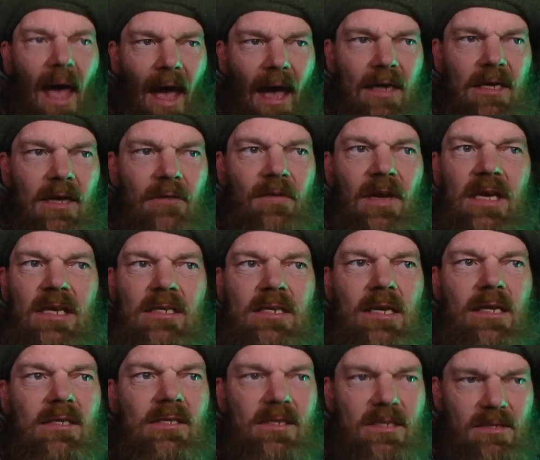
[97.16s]
And if he
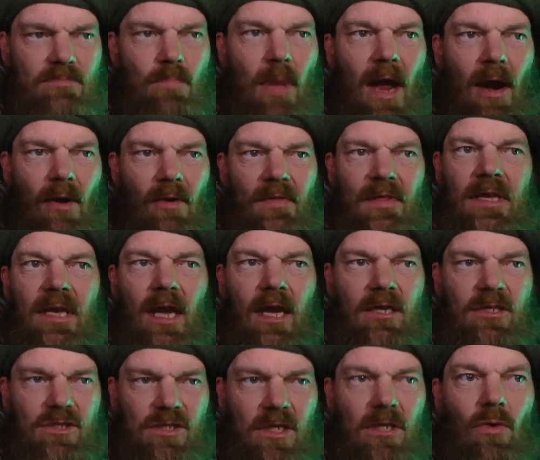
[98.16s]
didn't spare the
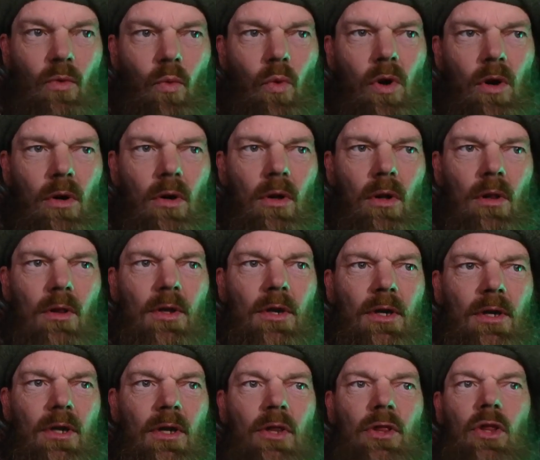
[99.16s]
ancient world,
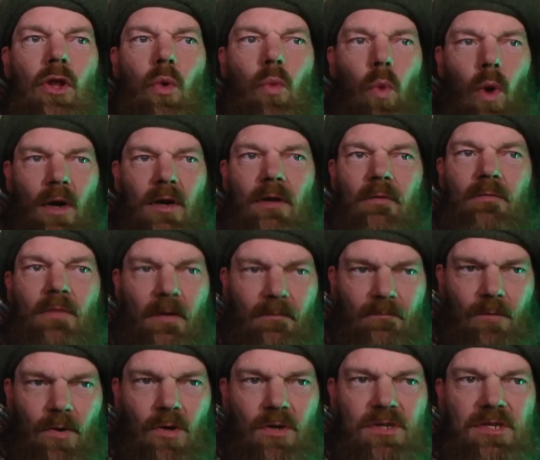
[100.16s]
the one of the
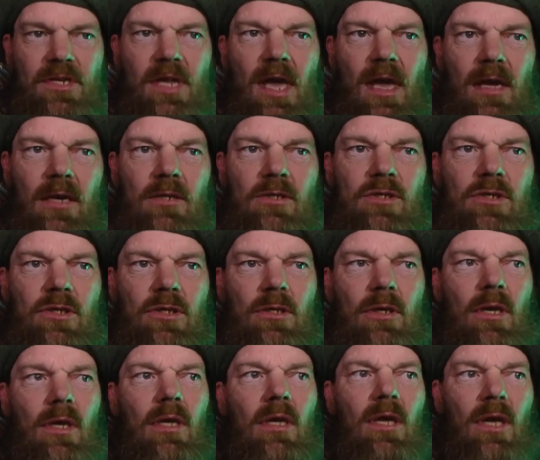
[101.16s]
first age,
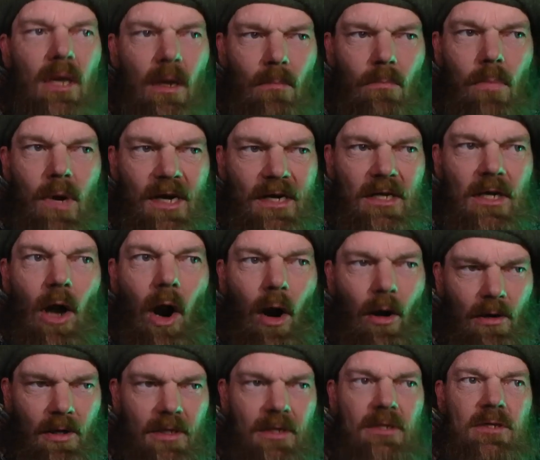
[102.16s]
but
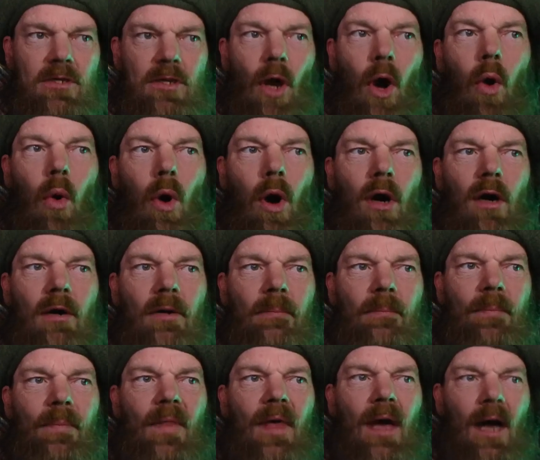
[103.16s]
guarded Noah,
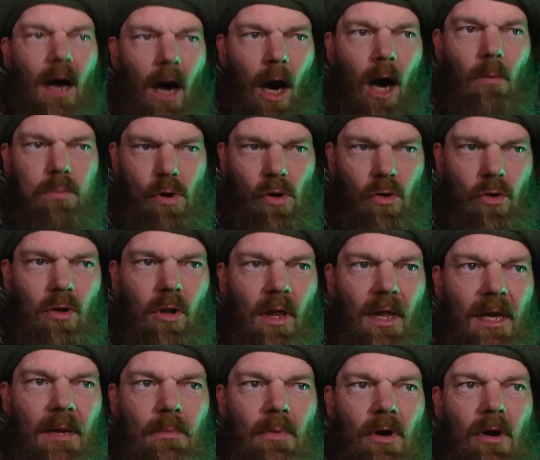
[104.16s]
a
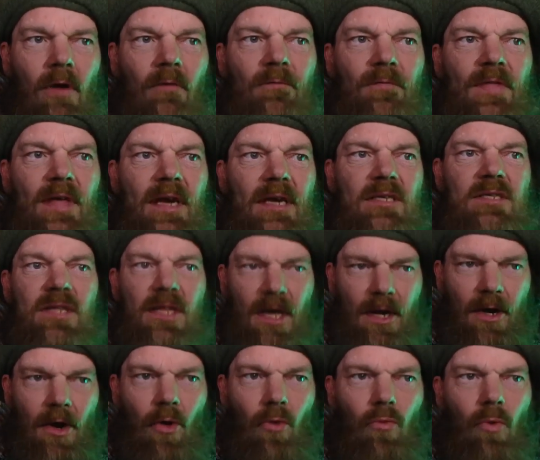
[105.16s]
proclaimer of things
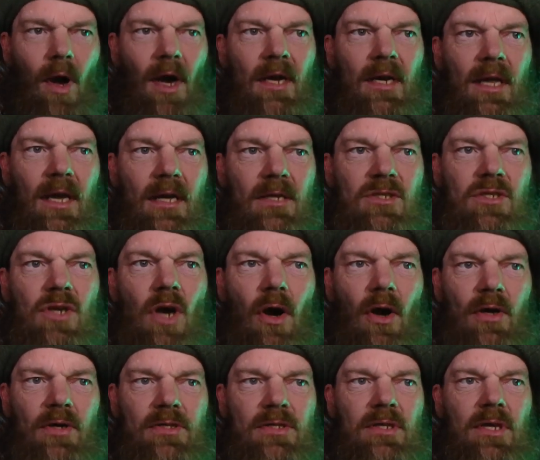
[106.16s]
that are right and
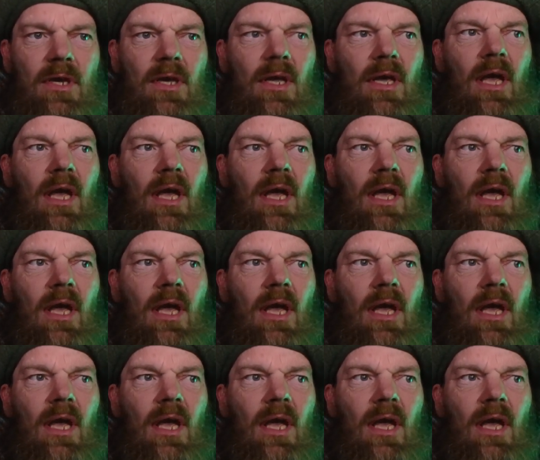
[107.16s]
just,